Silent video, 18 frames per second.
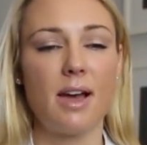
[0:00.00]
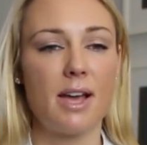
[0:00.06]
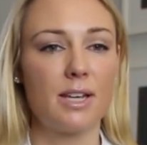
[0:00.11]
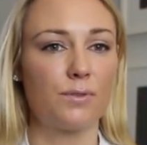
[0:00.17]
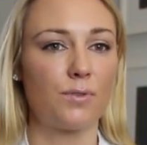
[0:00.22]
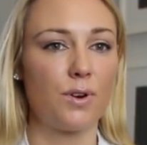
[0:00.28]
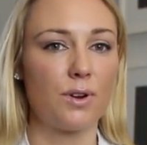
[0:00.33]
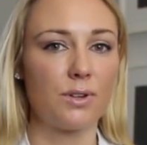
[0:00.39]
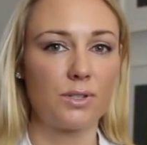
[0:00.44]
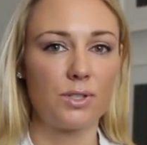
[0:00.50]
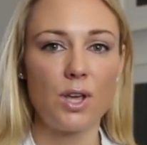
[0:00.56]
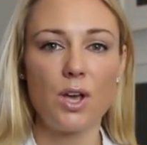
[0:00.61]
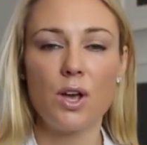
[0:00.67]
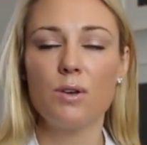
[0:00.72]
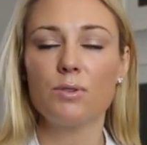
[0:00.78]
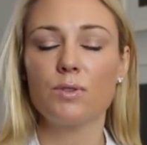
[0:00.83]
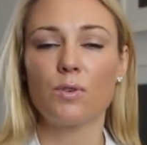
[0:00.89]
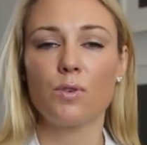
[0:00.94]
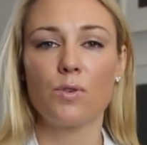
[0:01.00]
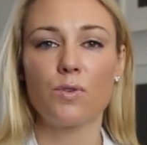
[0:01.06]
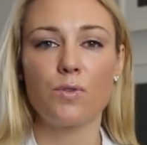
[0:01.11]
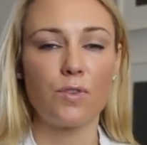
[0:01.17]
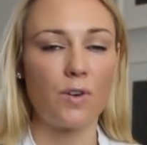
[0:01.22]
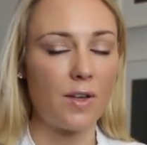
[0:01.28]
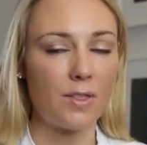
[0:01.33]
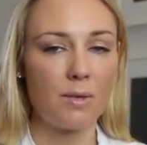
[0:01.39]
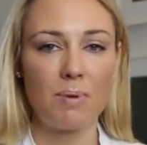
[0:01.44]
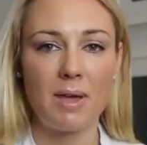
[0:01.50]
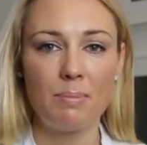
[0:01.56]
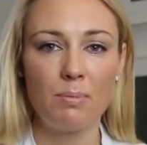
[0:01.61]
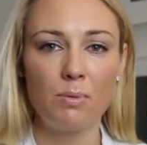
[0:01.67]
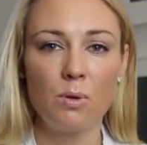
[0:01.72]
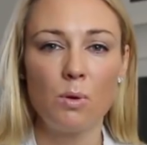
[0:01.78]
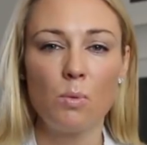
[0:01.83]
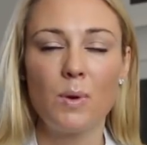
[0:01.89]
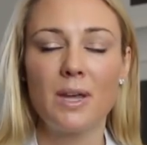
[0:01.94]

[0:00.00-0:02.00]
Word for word: nice for ourselves or for other people,